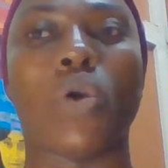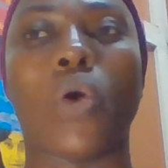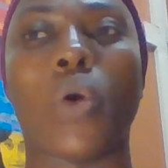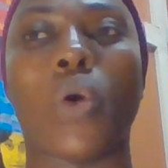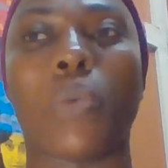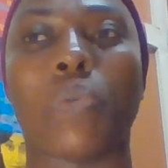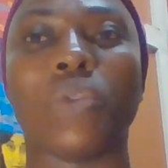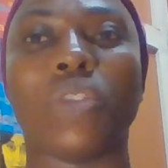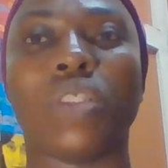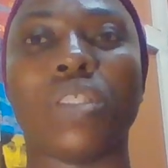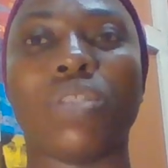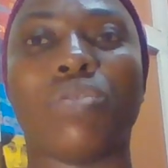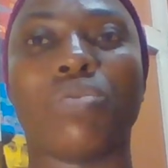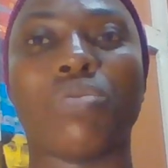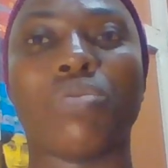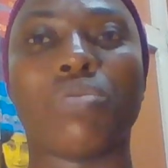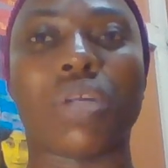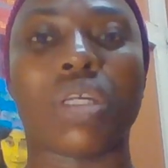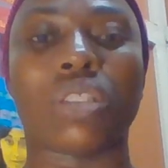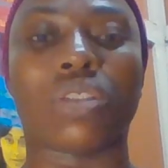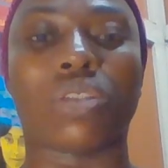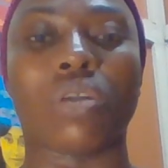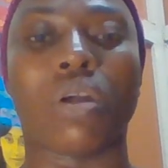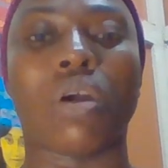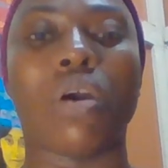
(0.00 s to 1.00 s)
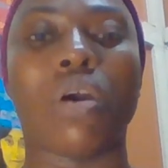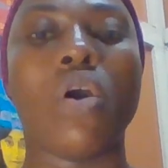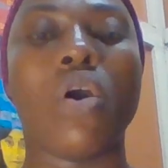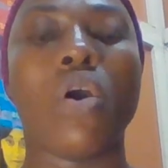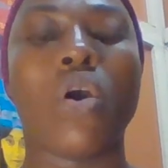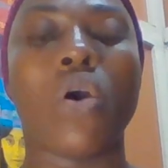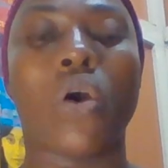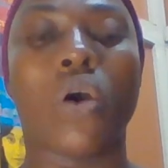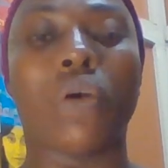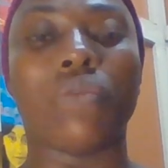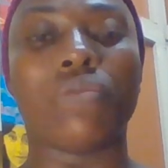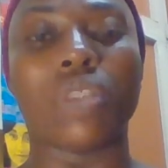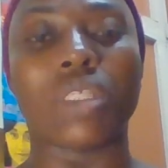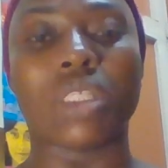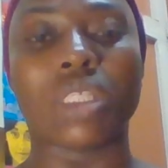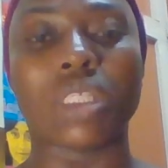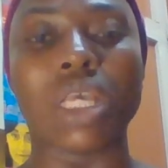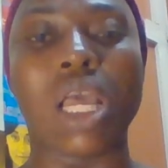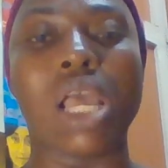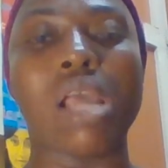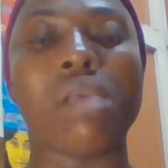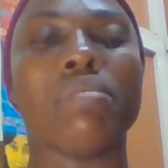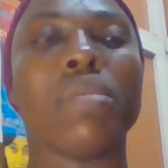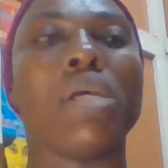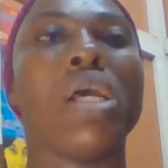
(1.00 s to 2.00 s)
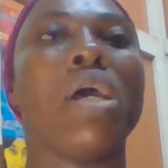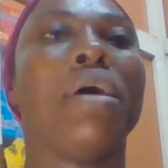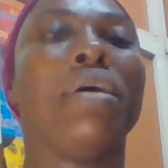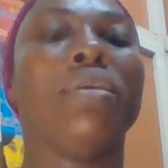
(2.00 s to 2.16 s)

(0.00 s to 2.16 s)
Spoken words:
open, the duration of the time.